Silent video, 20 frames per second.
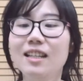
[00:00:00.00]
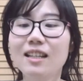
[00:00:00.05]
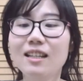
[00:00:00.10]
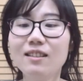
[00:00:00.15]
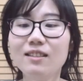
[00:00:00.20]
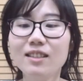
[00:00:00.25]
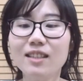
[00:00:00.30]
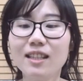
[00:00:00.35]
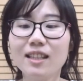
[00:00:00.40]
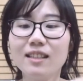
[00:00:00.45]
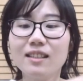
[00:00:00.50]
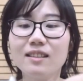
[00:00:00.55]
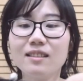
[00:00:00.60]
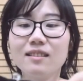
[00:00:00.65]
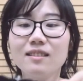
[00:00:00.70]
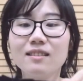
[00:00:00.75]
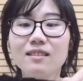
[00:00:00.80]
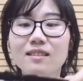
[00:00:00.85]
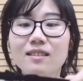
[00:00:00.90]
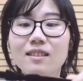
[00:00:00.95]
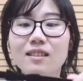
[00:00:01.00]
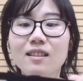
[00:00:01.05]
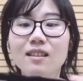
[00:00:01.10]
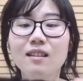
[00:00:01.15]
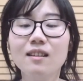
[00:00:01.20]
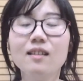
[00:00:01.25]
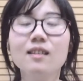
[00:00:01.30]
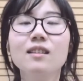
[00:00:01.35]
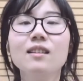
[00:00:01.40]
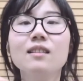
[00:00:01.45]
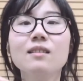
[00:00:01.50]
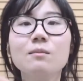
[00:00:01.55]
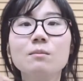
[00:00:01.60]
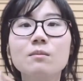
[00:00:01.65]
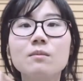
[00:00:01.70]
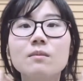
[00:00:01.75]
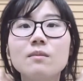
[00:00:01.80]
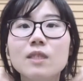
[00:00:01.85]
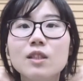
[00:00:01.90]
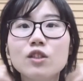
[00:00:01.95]
I really like it.
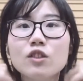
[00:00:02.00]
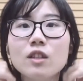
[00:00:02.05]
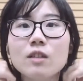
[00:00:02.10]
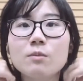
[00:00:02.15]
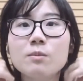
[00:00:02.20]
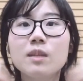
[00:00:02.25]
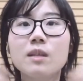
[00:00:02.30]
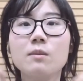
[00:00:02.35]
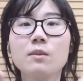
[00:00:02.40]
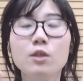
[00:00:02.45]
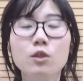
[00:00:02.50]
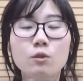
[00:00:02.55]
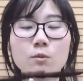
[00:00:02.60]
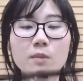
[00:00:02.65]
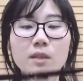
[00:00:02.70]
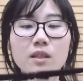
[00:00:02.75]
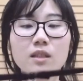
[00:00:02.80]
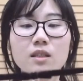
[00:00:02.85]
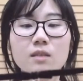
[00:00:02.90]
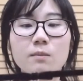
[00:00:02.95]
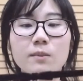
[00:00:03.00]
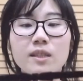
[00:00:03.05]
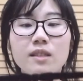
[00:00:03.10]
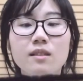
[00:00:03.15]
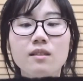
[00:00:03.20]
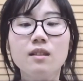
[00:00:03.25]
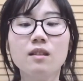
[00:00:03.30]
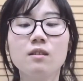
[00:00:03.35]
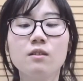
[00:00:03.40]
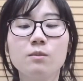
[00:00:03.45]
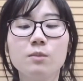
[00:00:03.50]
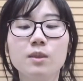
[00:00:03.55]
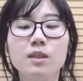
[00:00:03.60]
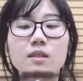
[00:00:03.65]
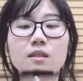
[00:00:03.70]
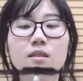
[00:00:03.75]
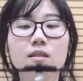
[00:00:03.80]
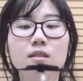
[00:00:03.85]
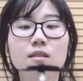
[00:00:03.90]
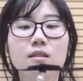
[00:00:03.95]
I should have been able to make this myself,
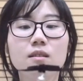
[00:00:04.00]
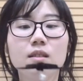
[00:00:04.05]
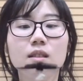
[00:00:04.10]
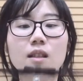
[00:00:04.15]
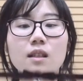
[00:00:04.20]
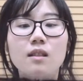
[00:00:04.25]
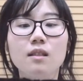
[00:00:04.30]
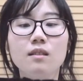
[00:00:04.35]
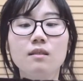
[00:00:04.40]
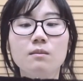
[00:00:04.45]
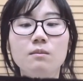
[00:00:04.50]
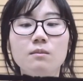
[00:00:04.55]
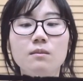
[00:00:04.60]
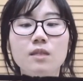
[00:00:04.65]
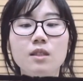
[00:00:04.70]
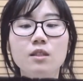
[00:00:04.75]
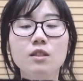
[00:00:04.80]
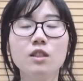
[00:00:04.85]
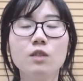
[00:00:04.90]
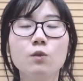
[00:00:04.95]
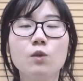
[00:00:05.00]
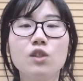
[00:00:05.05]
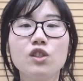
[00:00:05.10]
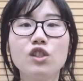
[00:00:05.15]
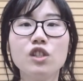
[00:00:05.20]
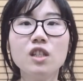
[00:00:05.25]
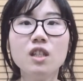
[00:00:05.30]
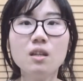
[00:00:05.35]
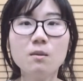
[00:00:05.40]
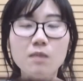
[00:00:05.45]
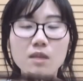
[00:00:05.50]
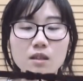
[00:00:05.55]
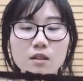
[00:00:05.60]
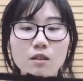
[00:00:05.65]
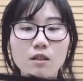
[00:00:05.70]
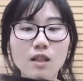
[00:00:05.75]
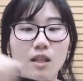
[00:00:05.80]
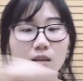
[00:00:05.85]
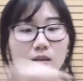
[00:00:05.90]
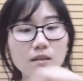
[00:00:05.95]
but yeah, because it was cheap, I
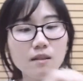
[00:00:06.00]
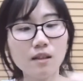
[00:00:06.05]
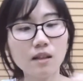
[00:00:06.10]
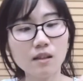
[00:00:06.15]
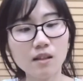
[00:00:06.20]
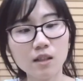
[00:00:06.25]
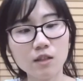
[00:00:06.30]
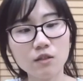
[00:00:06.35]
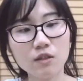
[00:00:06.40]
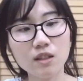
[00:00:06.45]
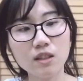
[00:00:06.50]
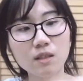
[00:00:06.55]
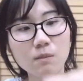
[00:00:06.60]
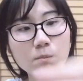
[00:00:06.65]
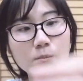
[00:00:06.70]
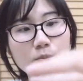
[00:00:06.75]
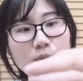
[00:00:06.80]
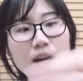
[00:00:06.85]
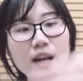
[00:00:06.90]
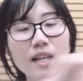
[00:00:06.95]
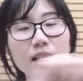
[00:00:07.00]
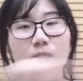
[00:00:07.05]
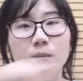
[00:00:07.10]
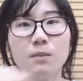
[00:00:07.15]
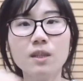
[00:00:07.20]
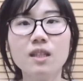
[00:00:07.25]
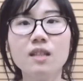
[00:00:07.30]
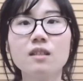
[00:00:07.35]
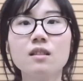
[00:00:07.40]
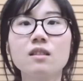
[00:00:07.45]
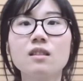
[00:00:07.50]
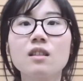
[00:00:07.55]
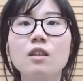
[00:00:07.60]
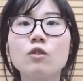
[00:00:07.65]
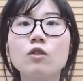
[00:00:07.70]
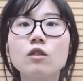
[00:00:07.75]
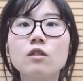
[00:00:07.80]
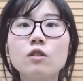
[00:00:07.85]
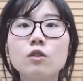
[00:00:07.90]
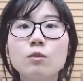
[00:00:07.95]
thought I could just buy it, but it turns
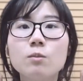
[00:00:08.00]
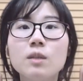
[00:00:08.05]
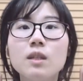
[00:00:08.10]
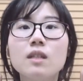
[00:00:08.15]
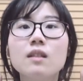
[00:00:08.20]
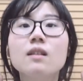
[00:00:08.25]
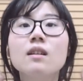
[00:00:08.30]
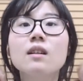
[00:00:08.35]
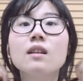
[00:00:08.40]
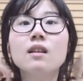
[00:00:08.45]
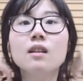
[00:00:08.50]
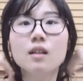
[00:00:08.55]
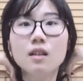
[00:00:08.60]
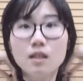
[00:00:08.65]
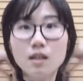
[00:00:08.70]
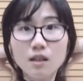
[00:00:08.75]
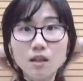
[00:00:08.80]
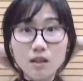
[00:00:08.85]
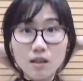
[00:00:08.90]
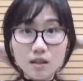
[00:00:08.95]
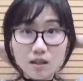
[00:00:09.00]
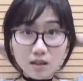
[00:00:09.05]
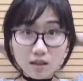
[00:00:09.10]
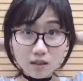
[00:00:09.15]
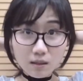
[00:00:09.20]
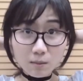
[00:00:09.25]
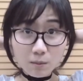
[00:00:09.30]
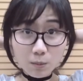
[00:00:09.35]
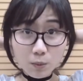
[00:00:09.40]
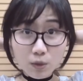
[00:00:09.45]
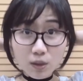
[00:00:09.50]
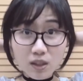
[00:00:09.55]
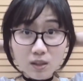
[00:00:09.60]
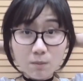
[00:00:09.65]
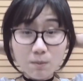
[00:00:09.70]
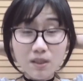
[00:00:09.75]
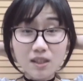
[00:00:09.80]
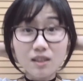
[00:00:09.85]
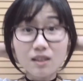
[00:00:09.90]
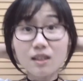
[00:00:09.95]
out to be more
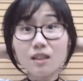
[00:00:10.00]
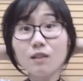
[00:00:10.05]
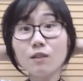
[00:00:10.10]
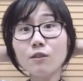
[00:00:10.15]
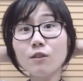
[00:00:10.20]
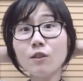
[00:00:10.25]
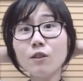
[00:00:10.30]
expensive.